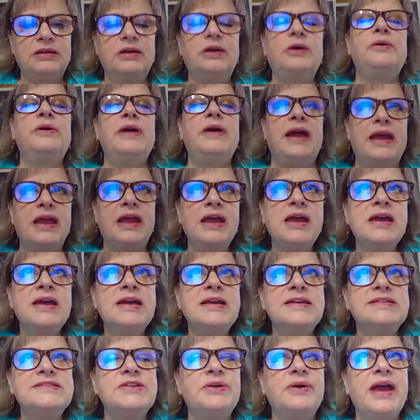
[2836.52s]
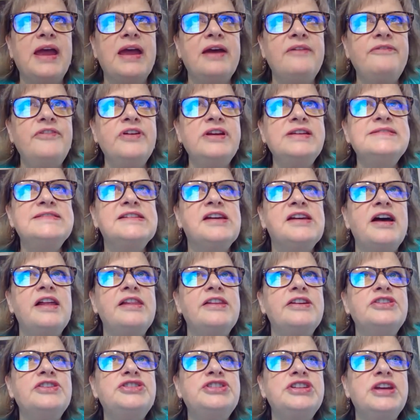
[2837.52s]
Okay, so every
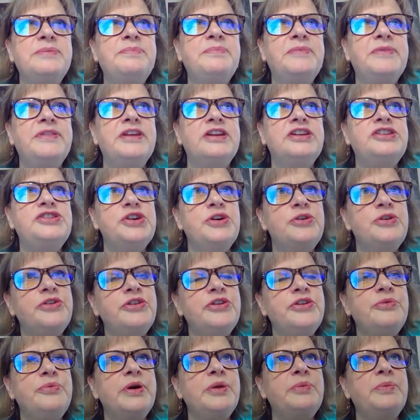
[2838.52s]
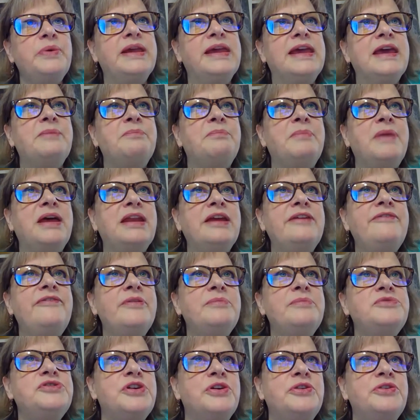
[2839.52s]
scholarship, the donor, when we get money
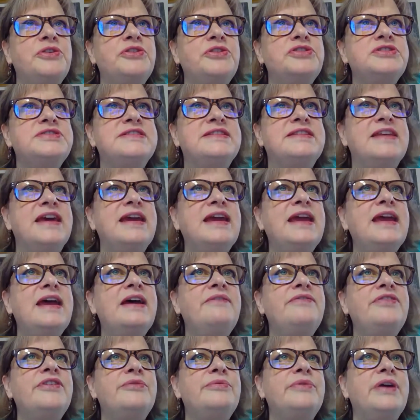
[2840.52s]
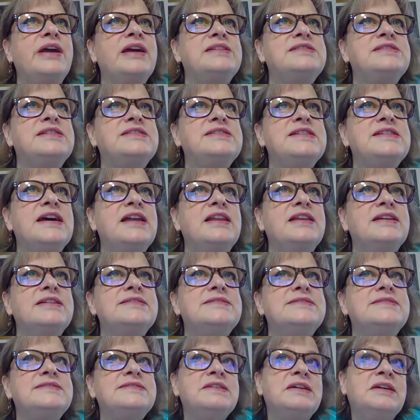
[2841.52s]
from donors, they have the right to tell
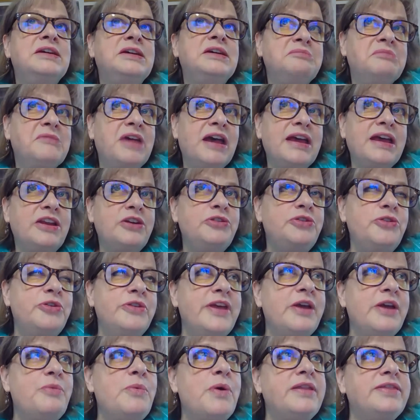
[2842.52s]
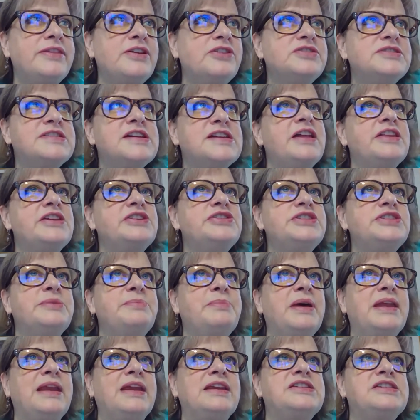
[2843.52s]
us kind of who they want their scholarship
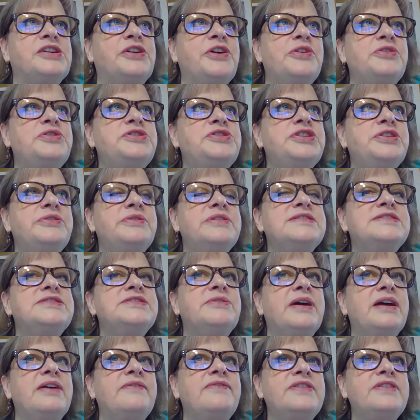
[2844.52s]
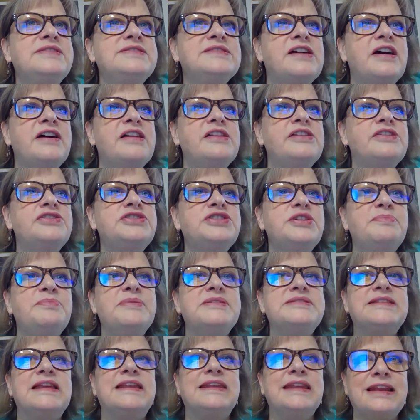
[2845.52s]
money to go to. And so every scholarship
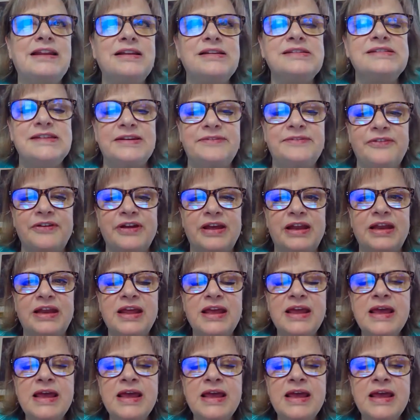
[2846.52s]
is a little different.